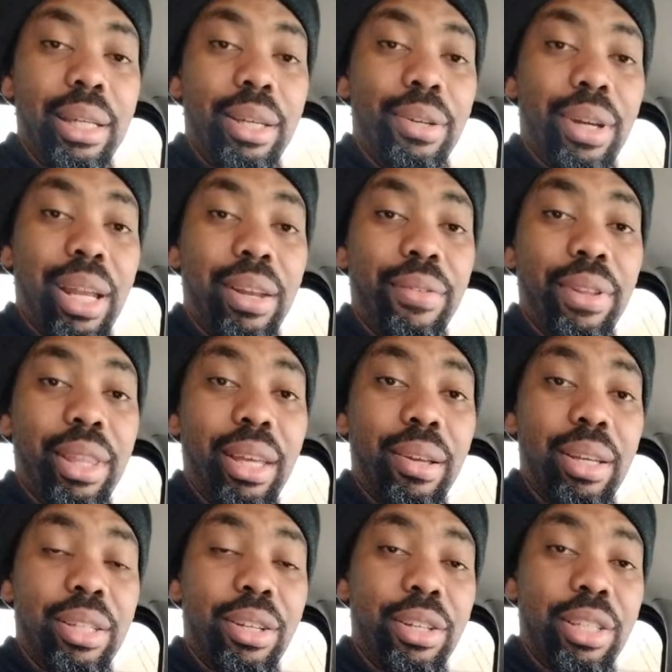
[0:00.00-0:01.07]
kind of a thing.
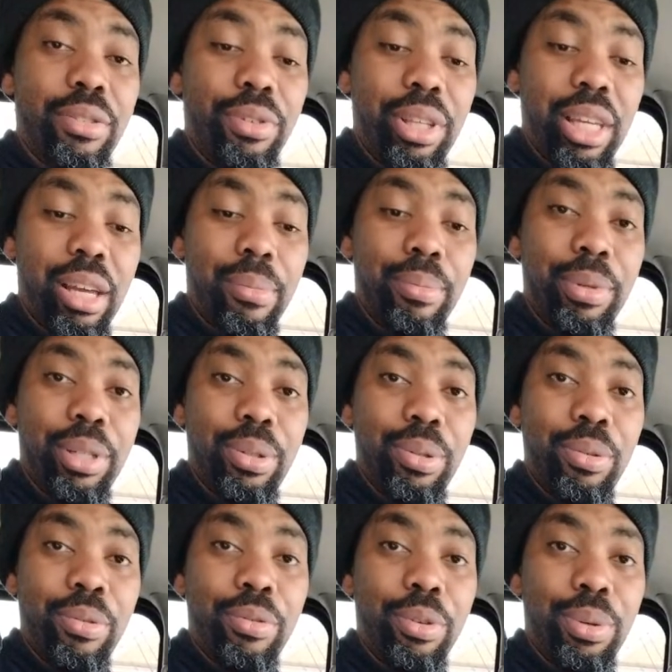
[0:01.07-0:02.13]
It starts to really come
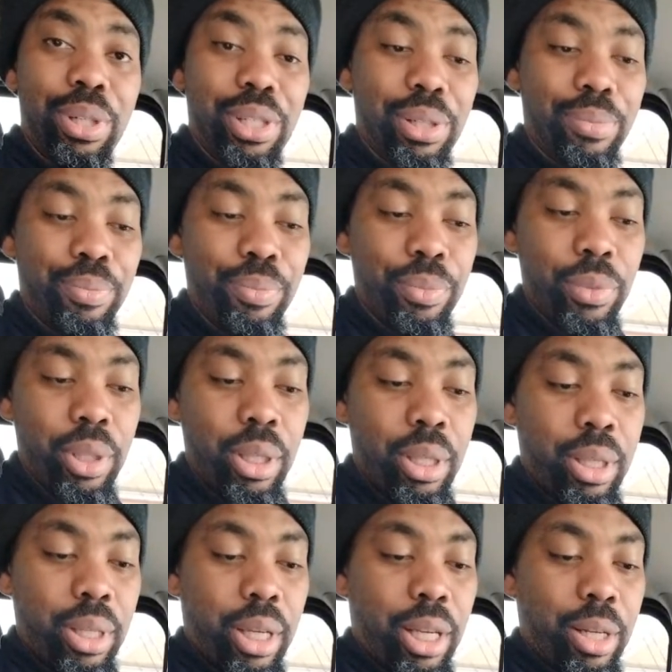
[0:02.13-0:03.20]
to fruition,
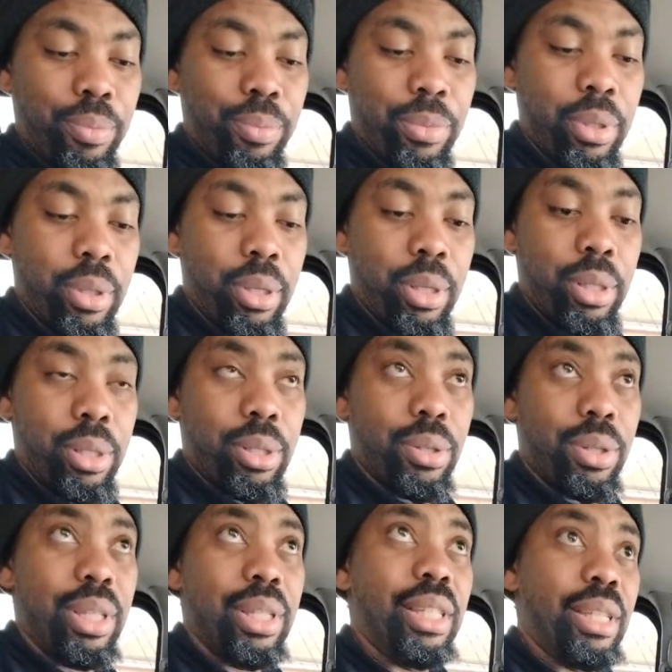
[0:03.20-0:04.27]

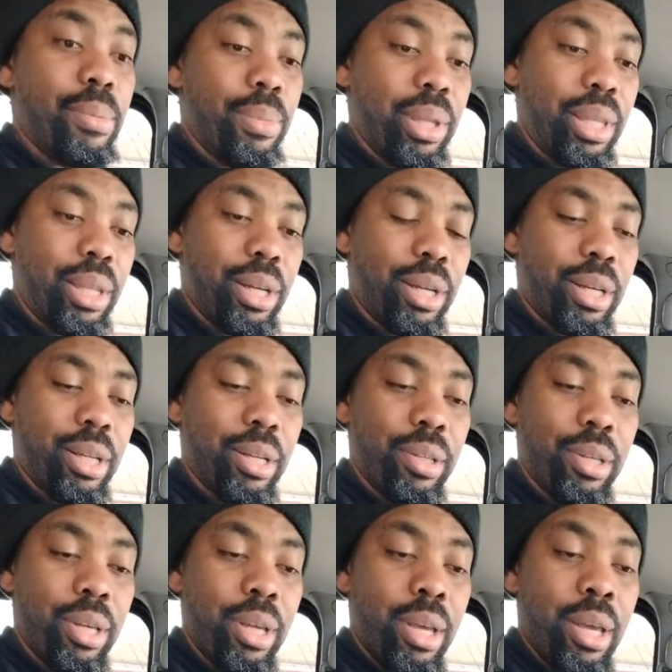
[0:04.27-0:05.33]
So this is something there.
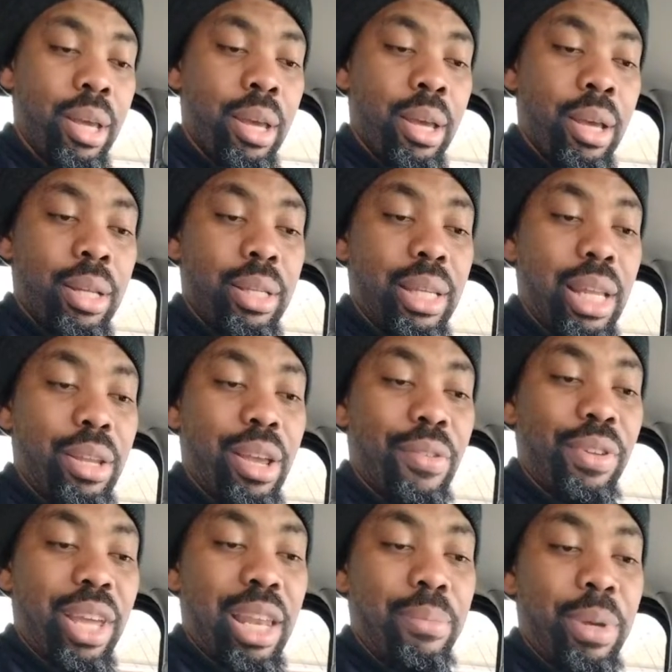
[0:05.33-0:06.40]
See, and you have
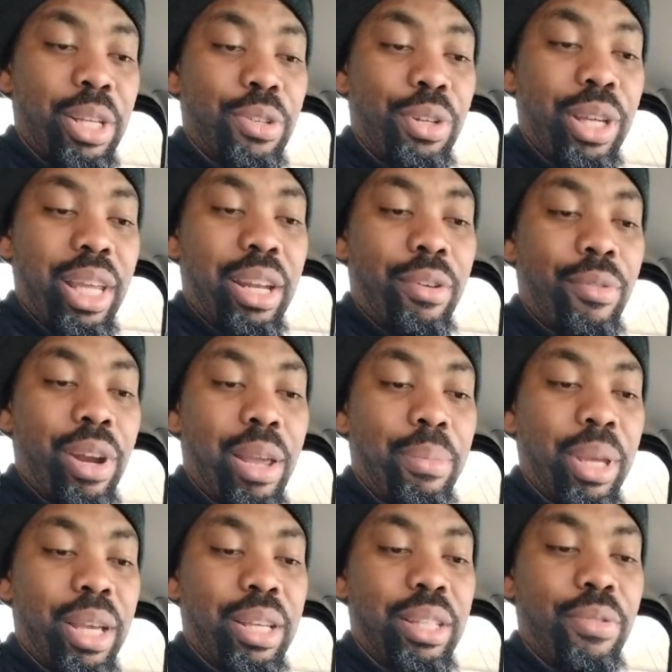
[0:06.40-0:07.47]
to kind of make sure you get it right,
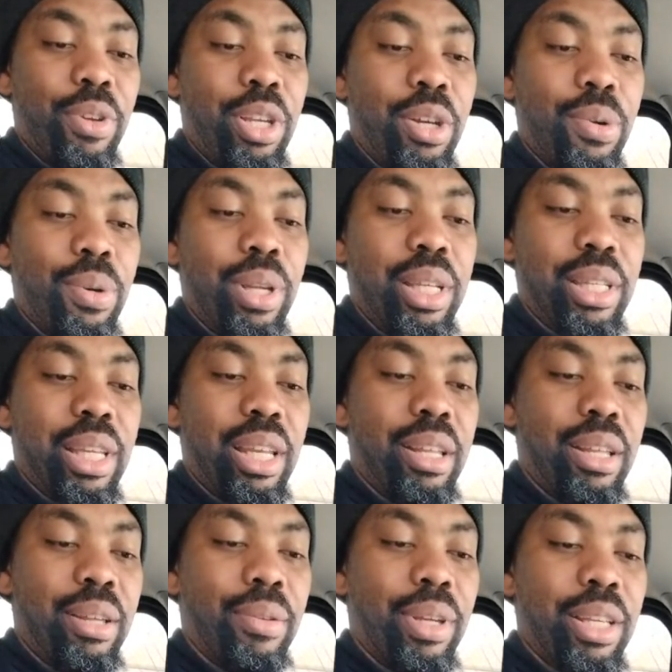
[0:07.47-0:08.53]
because if you don't,
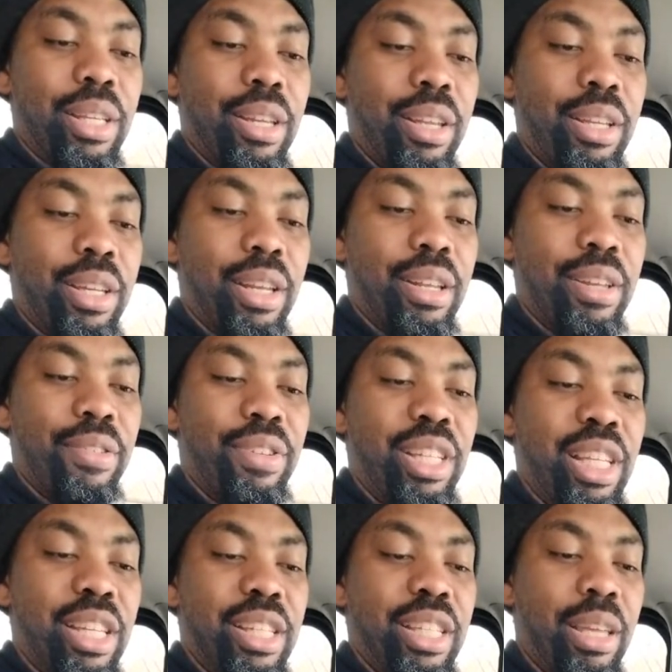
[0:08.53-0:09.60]
you're gonna
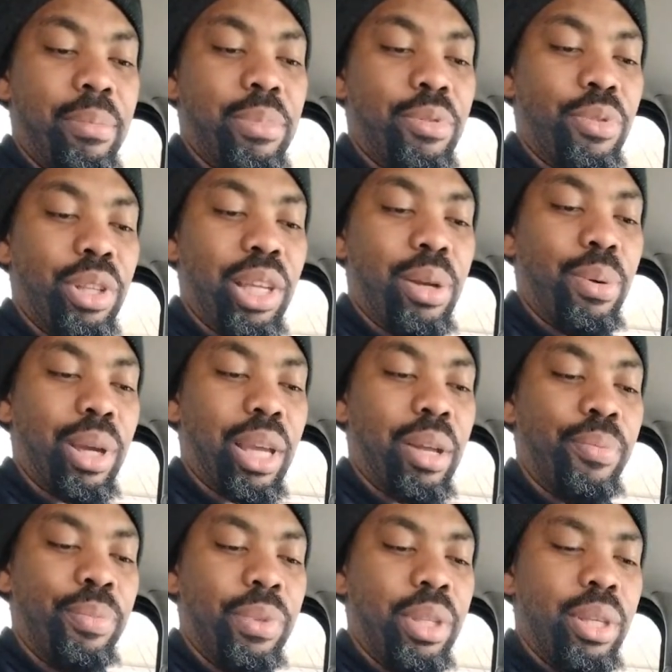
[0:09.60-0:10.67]
see the seams really quick.
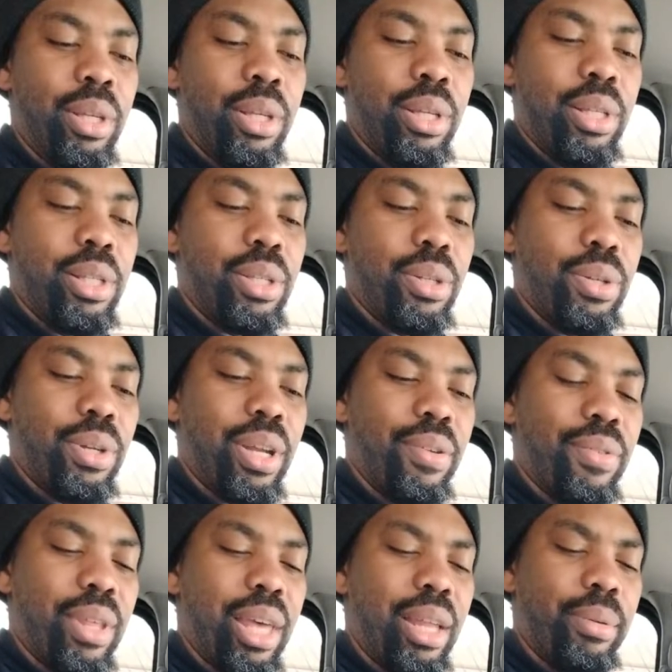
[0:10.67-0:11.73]
So you
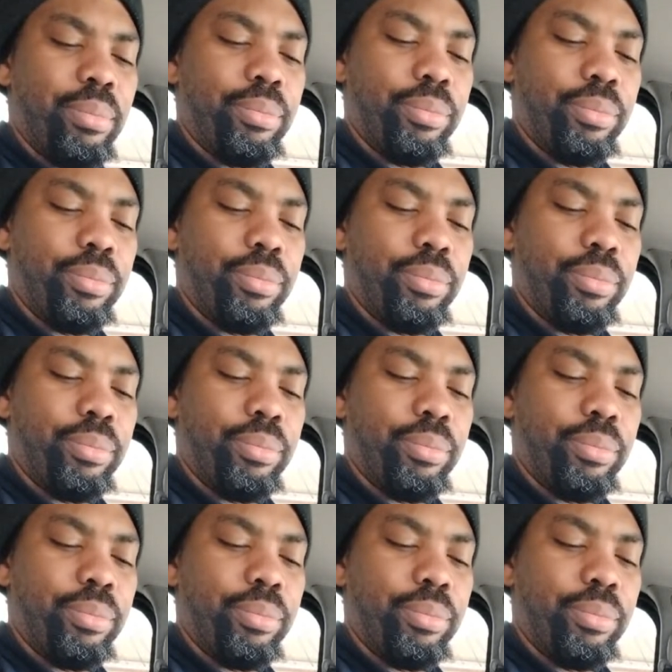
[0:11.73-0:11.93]
have that.